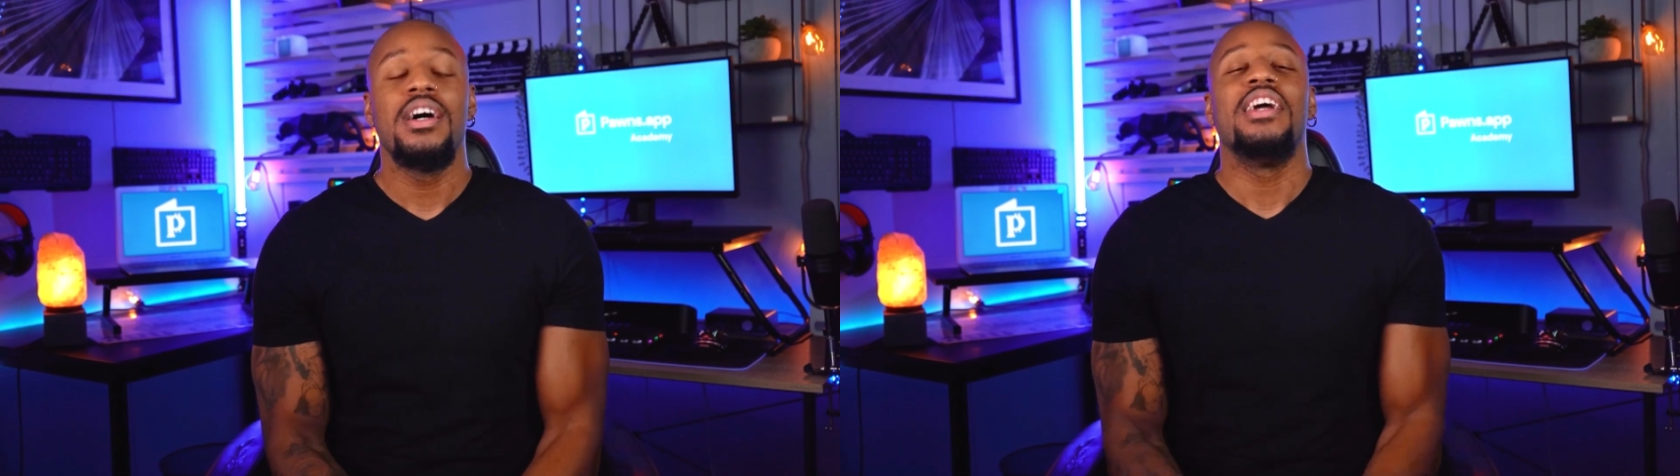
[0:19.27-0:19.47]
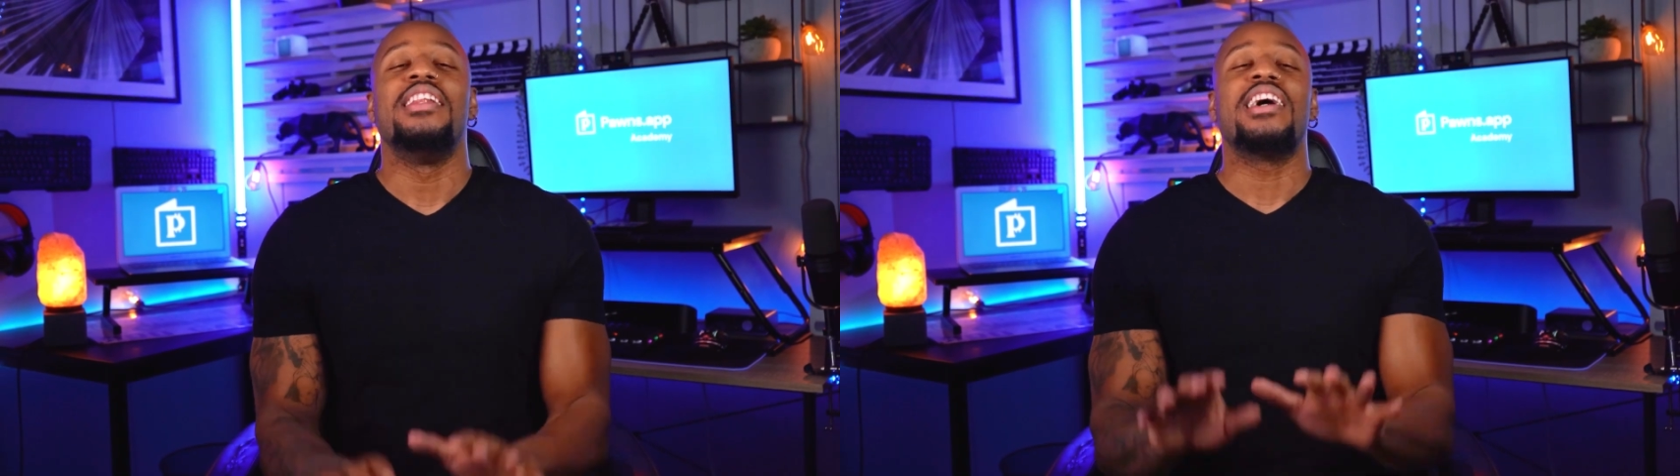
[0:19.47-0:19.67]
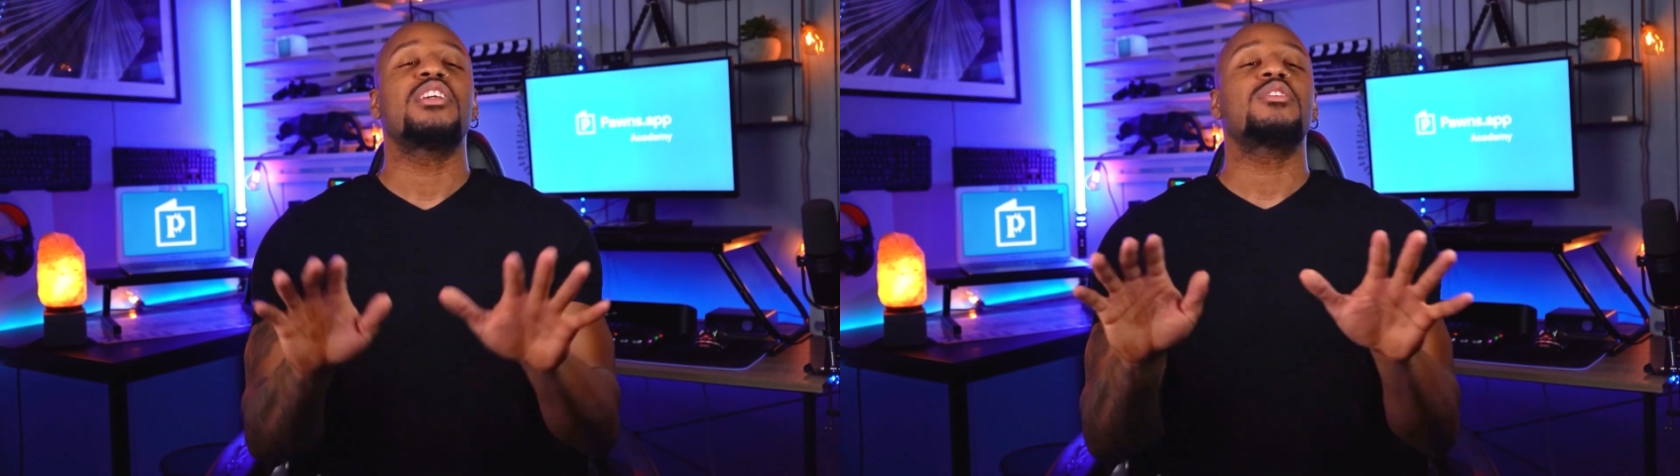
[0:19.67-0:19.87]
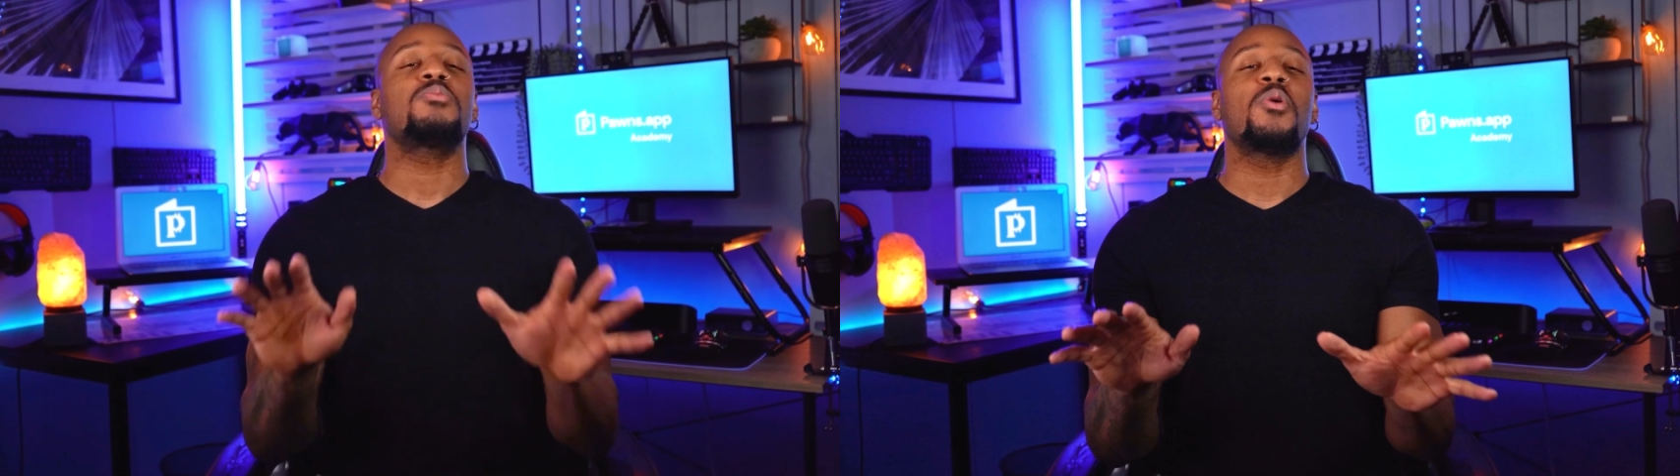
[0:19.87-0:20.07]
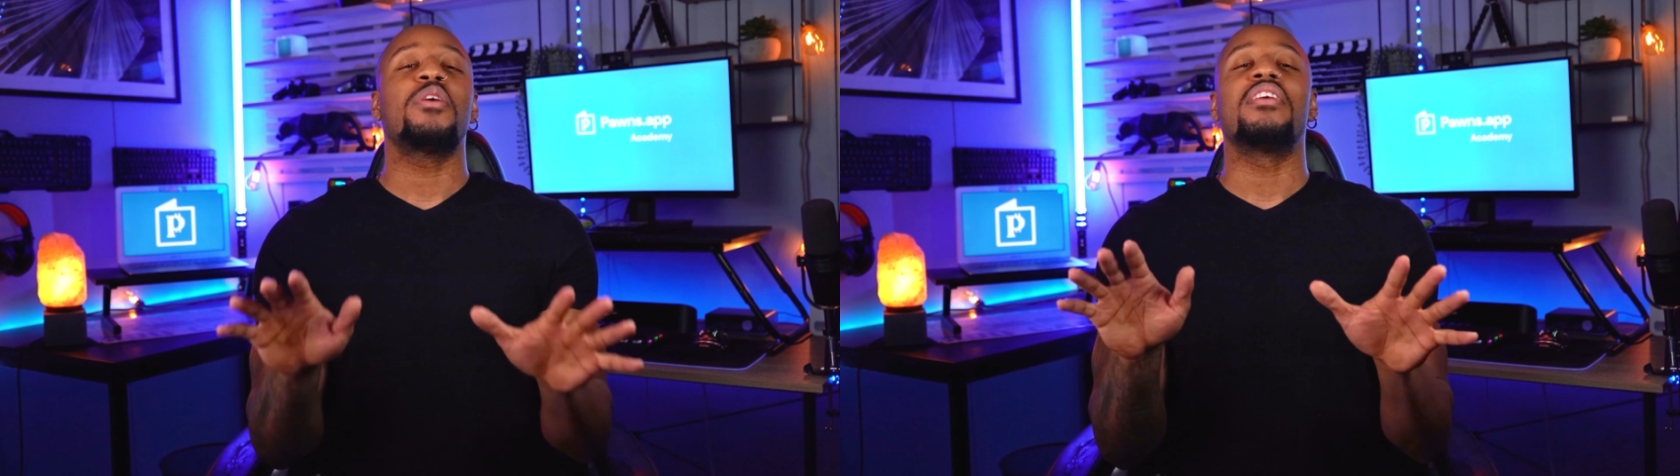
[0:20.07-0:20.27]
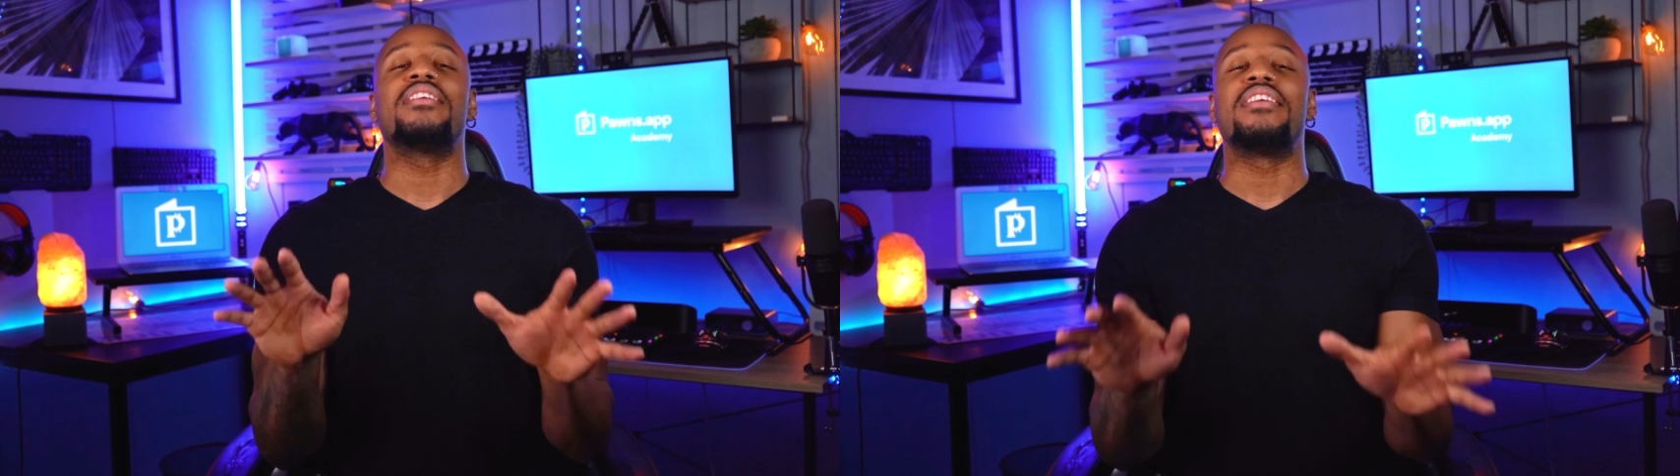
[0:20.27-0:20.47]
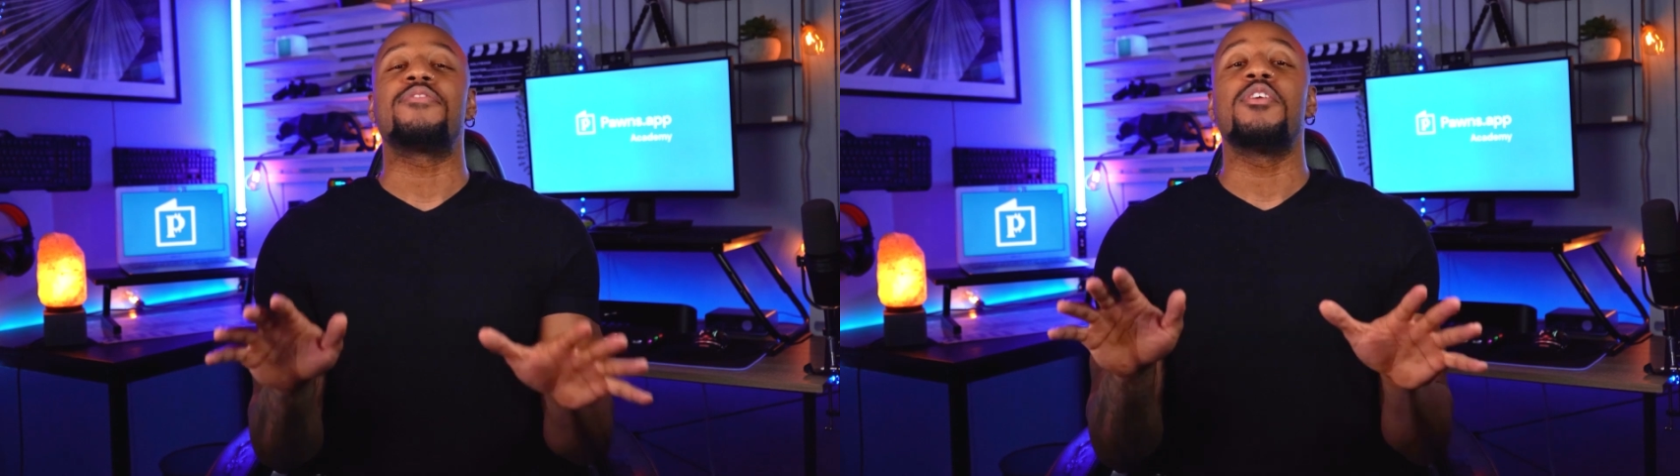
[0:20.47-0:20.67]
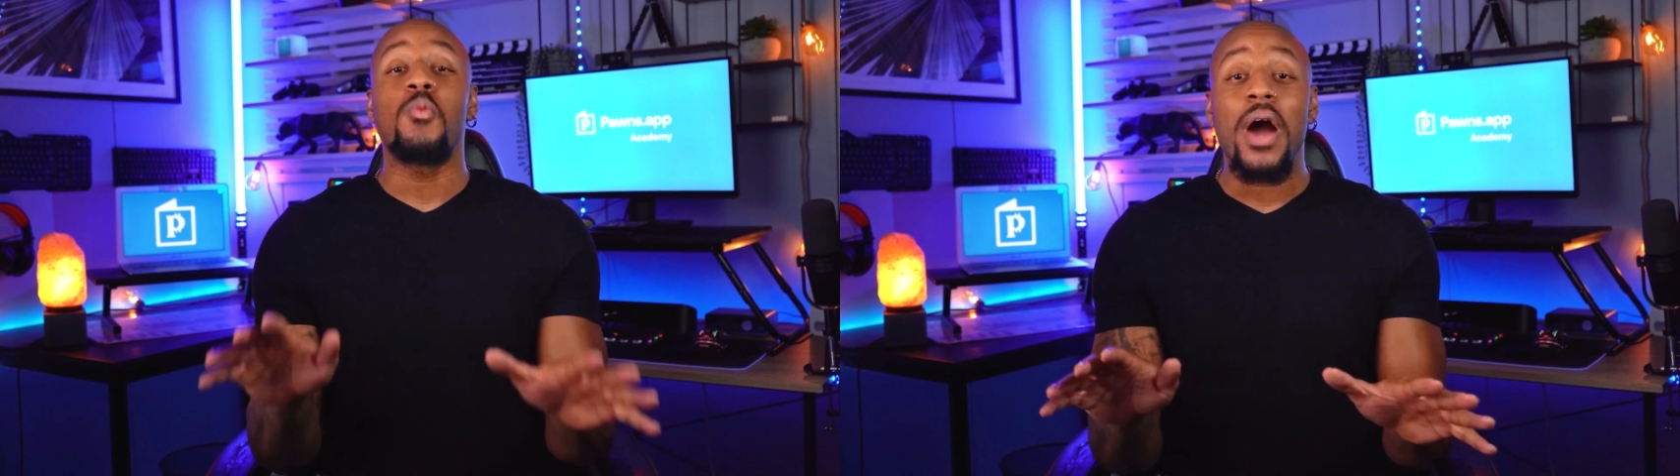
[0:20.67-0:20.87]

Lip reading: Let's explore the different